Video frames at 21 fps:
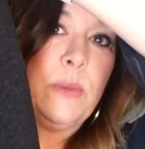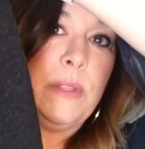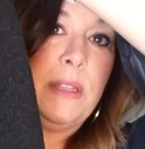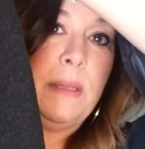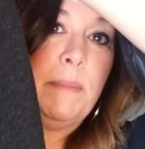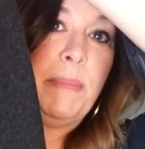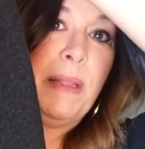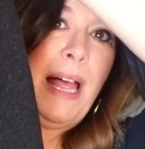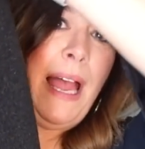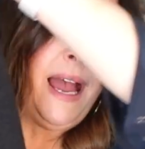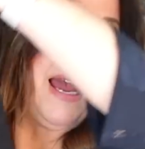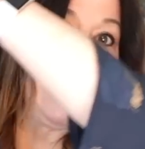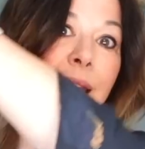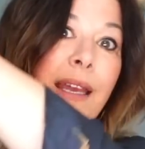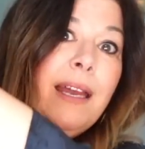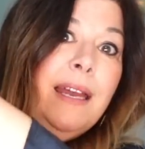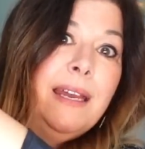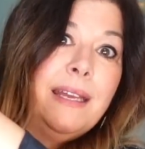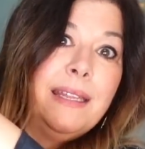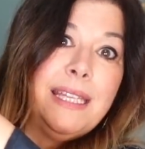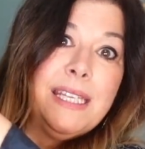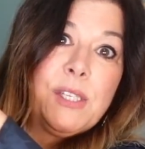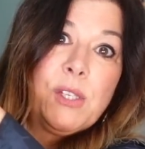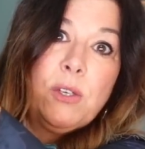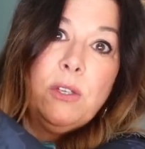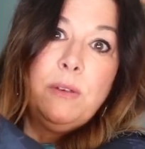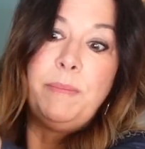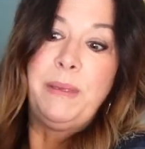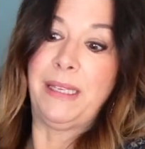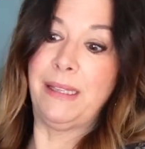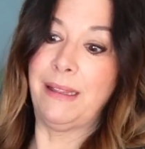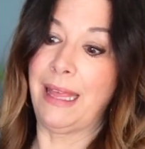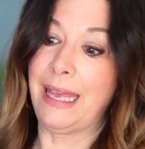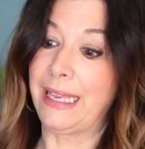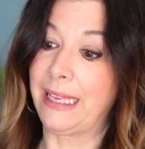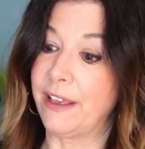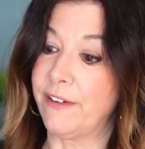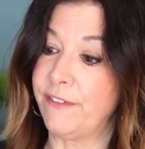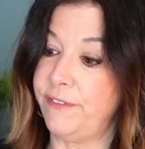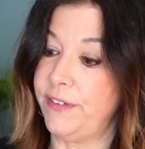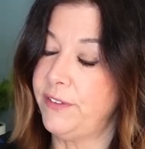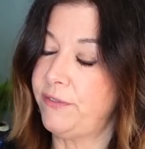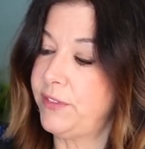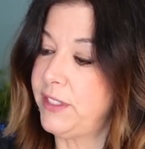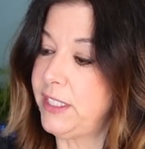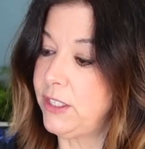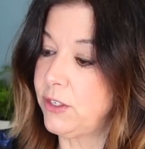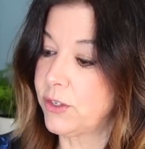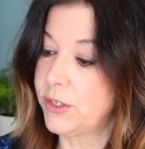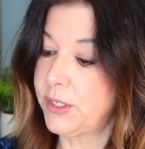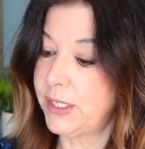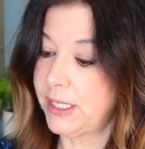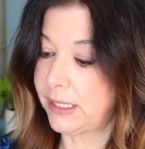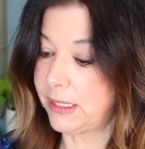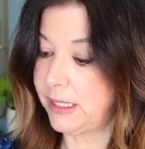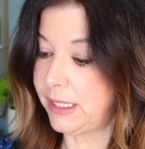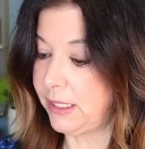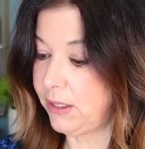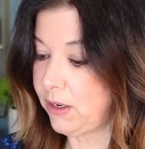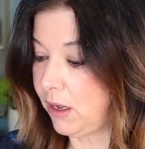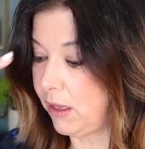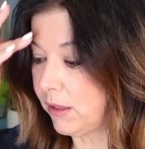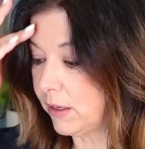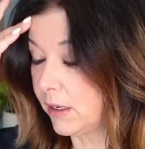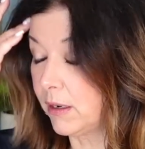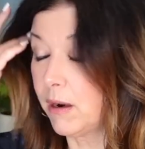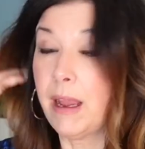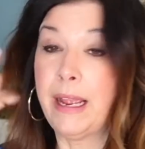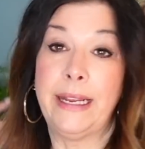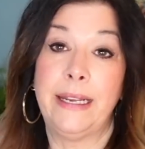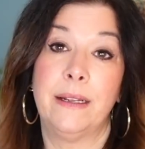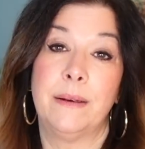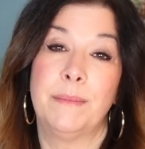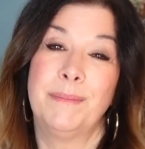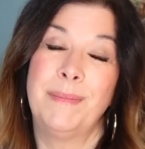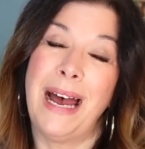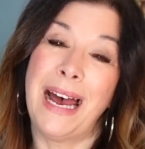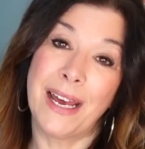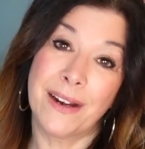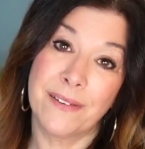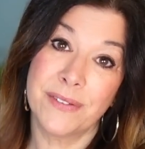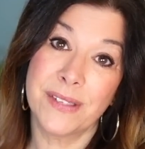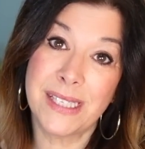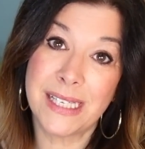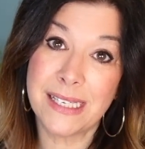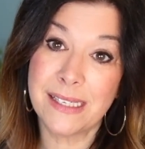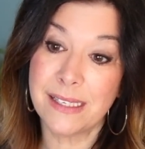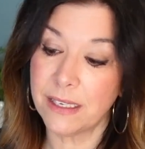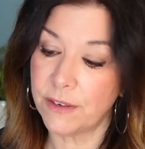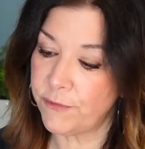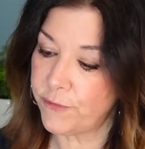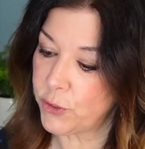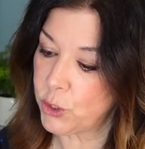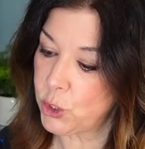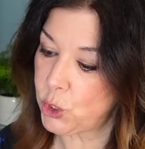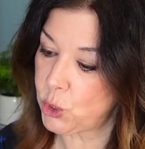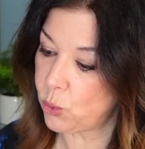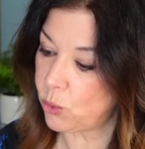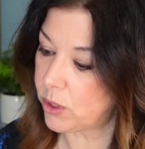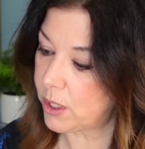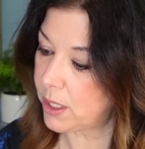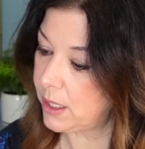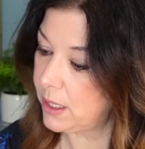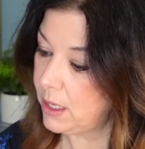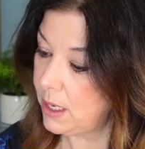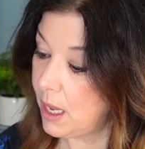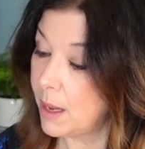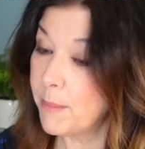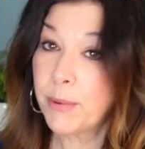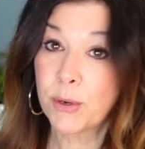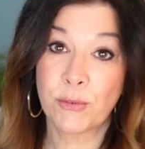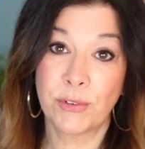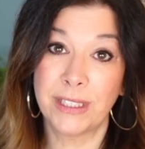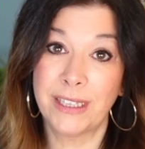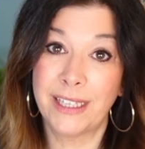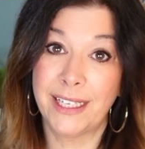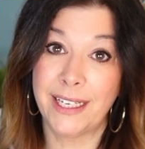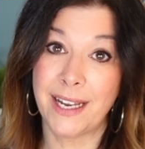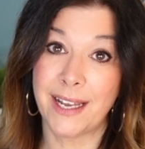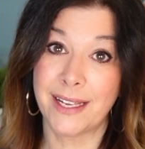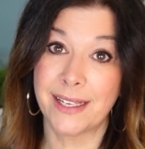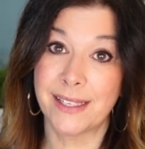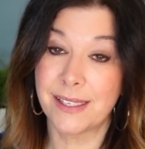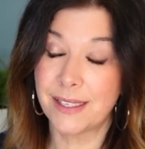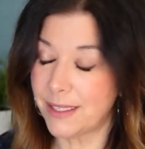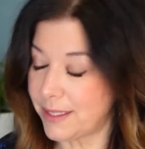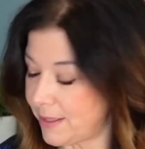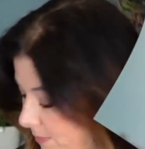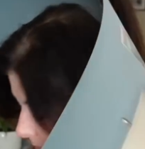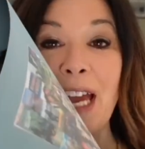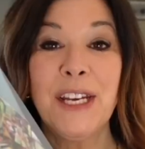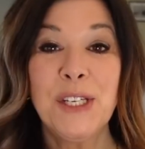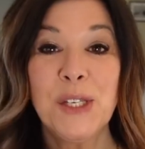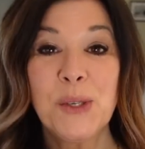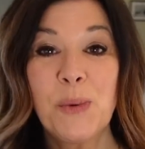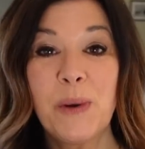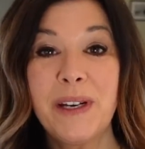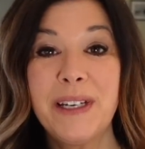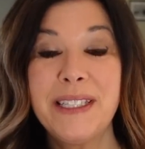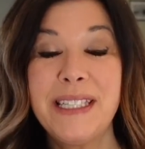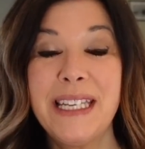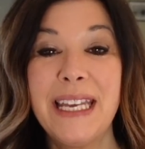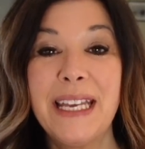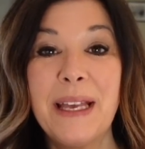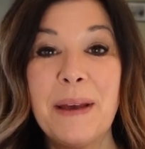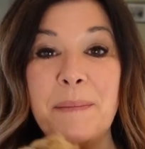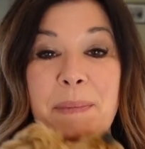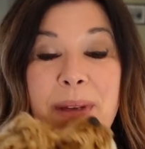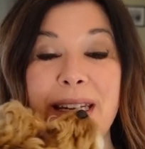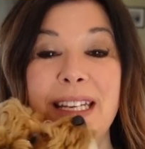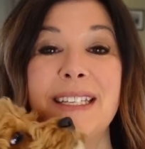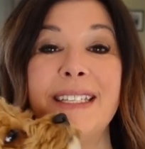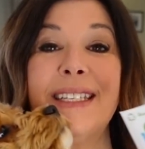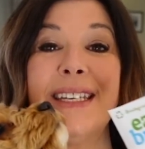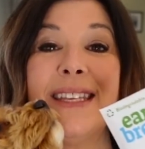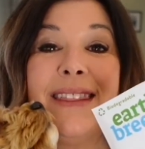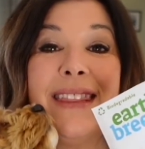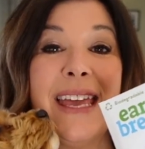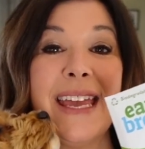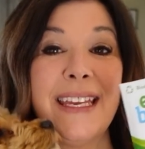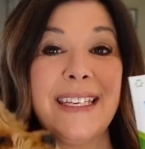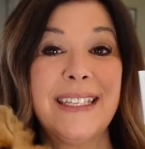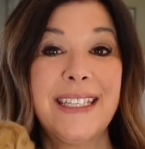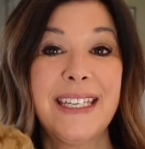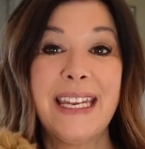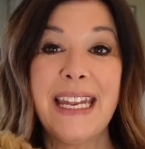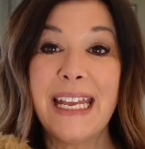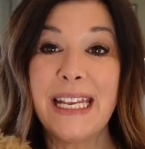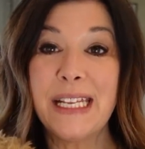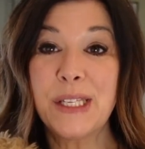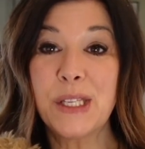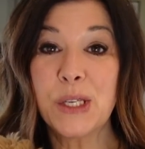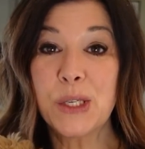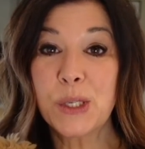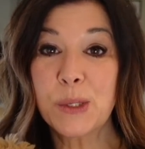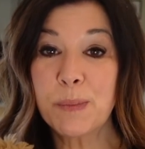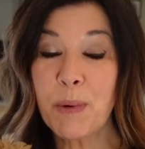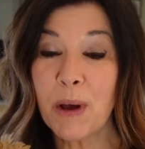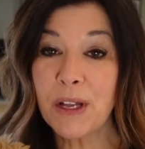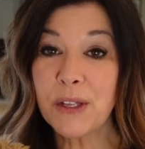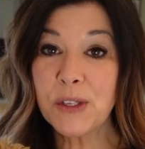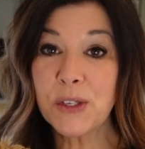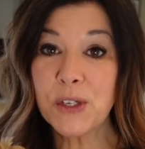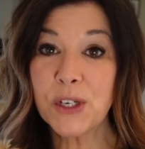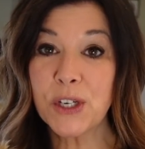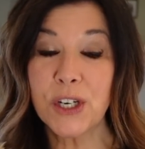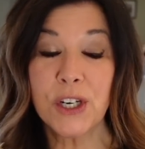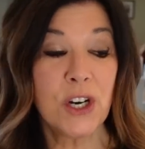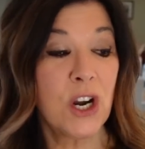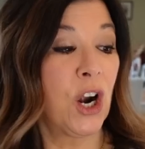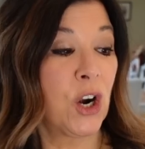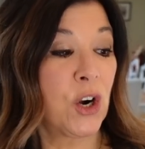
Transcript: with the black. This could be like a 50 or $60 item. Out of season for sure, but really nice. I just wanna take a minute to thank today's sponsor.